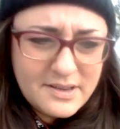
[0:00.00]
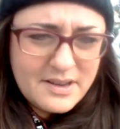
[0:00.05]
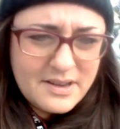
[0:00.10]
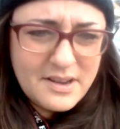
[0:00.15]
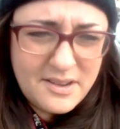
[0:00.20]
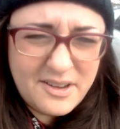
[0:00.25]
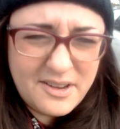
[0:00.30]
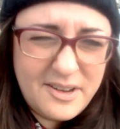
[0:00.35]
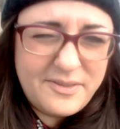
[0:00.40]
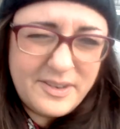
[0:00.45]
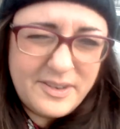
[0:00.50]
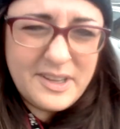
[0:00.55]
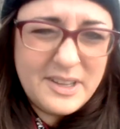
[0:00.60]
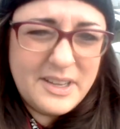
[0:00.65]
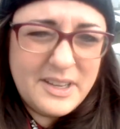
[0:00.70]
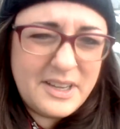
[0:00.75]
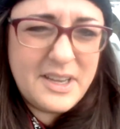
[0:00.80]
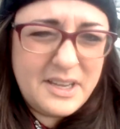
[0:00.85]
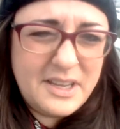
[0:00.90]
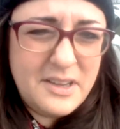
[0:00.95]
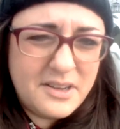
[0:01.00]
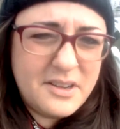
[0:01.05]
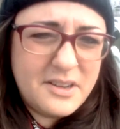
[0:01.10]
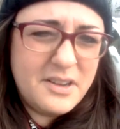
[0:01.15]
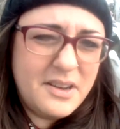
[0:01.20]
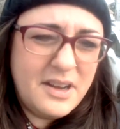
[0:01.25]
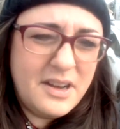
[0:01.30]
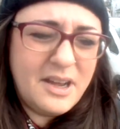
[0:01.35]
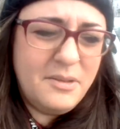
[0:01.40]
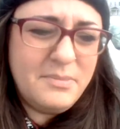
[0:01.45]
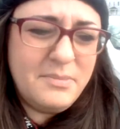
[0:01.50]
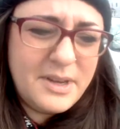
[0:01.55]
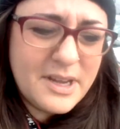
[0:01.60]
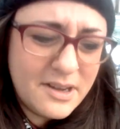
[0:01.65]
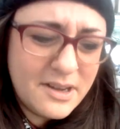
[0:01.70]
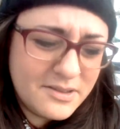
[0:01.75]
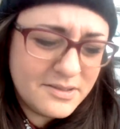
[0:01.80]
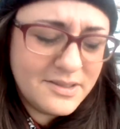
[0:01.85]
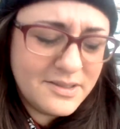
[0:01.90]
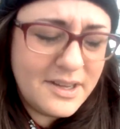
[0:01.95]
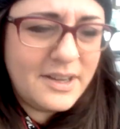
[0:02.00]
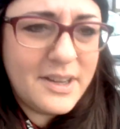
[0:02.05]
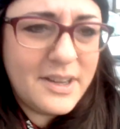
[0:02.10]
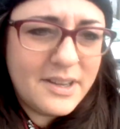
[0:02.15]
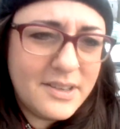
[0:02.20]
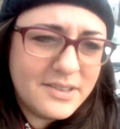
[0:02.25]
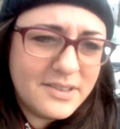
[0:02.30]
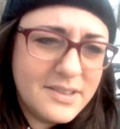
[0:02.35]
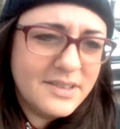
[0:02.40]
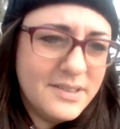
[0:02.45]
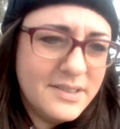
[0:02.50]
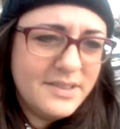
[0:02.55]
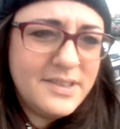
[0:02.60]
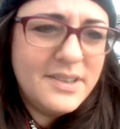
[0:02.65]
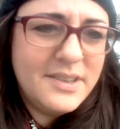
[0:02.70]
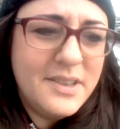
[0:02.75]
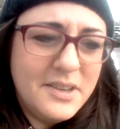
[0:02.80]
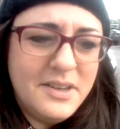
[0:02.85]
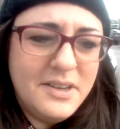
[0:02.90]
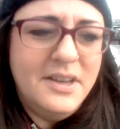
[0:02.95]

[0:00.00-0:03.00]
more of a voiceover commentary